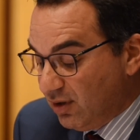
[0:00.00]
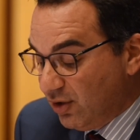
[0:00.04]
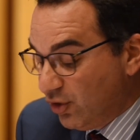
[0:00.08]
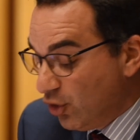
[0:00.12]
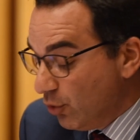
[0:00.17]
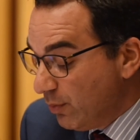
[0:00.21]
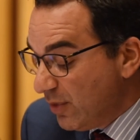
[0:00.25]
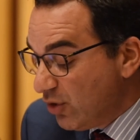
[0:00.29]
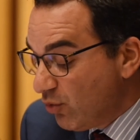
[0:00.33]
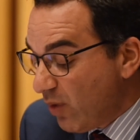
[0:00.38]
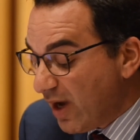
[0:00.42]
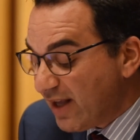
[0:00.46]

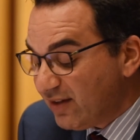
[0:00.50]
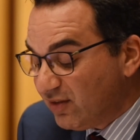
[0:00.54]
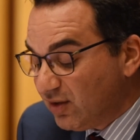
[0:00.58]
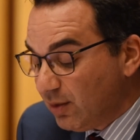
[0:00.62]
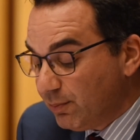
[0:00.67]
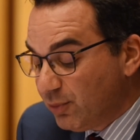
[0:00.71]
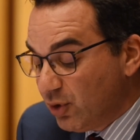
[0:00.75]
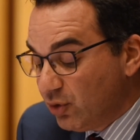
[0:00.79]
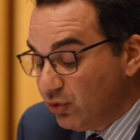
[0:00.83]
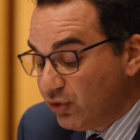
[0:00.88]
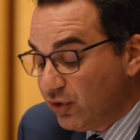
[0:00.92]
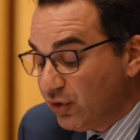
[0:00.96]
Human rights
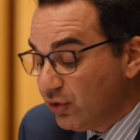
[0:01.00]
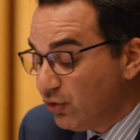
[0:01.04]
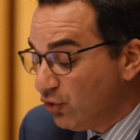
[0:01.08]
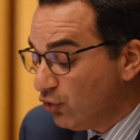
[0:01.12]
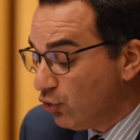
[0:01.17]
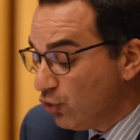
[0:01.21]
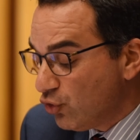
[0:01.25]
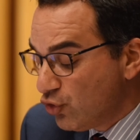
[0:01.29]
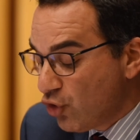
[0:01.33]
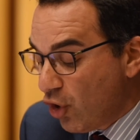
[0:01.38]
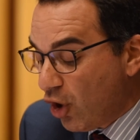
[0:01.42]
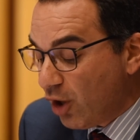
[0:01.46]
abuses
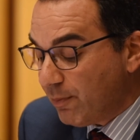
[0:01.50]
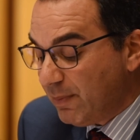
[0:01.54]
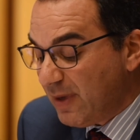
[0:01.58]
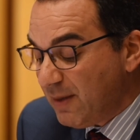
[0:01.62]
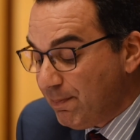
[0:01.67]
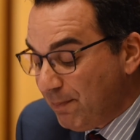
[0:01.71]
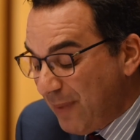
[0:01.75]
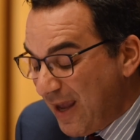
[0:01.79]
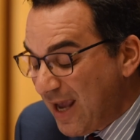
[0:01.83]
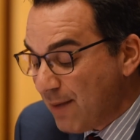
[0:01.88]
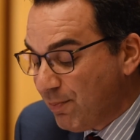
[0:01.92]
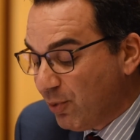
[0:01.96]
should not be
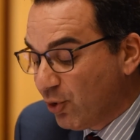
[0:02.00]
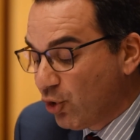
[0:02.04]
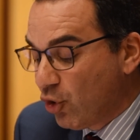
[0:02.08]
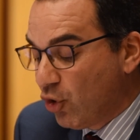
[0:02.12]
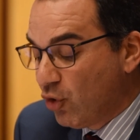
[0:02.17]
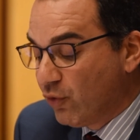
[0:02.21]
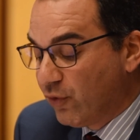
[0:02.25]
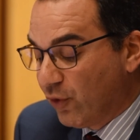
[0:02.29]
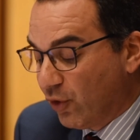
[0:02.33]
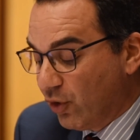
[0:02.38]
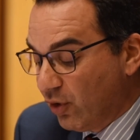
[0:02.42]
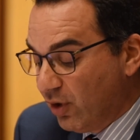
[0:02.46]
papered
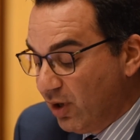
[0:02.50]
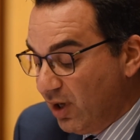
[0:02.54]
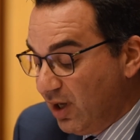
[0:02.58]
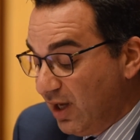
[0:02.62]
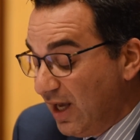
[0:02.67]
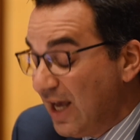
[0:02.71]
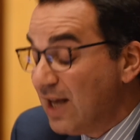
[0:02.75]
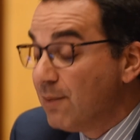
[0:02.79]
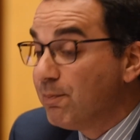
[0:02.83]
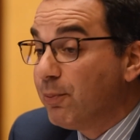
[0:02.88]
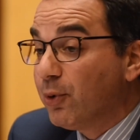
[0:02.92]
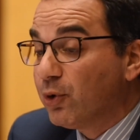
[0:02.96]
over
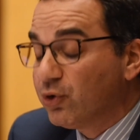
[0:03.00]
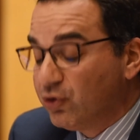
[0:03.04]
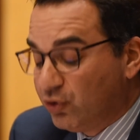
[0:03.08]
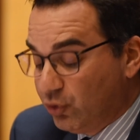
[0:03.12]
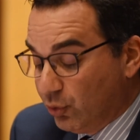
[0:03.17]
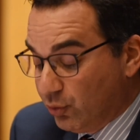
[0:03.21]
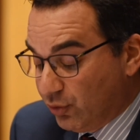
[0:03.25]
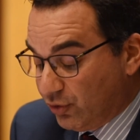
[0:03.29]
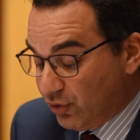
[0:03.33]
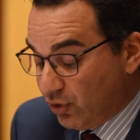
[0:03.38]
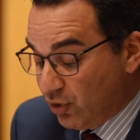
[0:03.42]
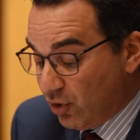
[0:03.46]
in
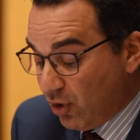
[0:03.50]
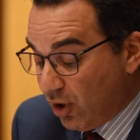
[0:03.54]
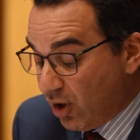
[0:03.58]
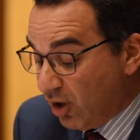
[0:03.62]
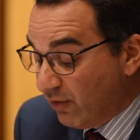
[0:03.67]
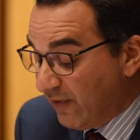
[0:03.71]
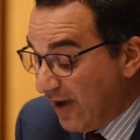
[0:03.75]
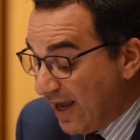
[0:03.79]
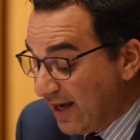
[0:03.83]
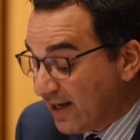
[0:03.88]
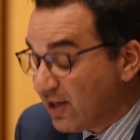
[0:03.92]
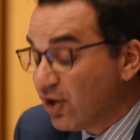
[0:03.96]
pursuit
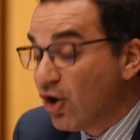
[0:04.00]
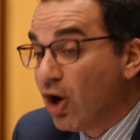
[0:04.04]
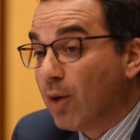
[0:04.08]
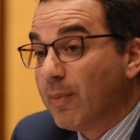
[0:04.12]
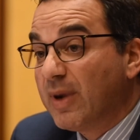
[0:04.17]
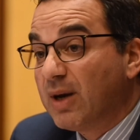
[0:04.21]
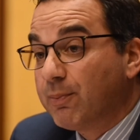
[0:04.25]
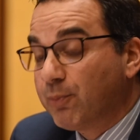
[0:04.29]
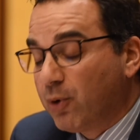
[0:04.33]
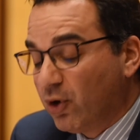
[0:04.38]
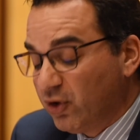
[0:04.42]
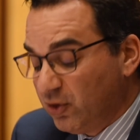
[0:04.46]
of
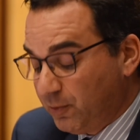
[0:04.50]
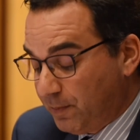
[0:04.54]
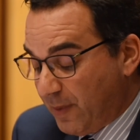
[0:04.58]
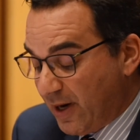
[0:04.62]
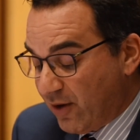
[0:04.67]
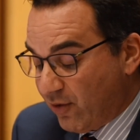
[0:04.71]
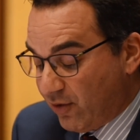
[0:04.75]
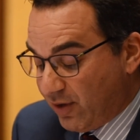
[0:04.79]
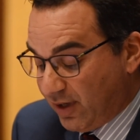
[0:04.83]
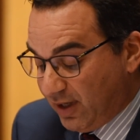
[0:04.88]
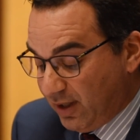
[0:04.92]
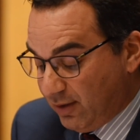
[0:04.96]
economic
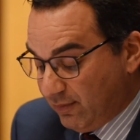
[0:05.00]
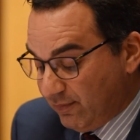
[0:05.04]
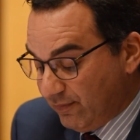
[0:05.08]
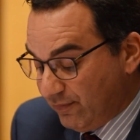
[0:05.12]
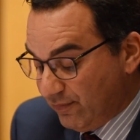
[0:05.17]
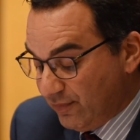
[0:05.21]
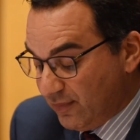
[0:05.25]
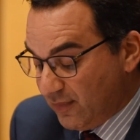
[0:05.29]
prosperity.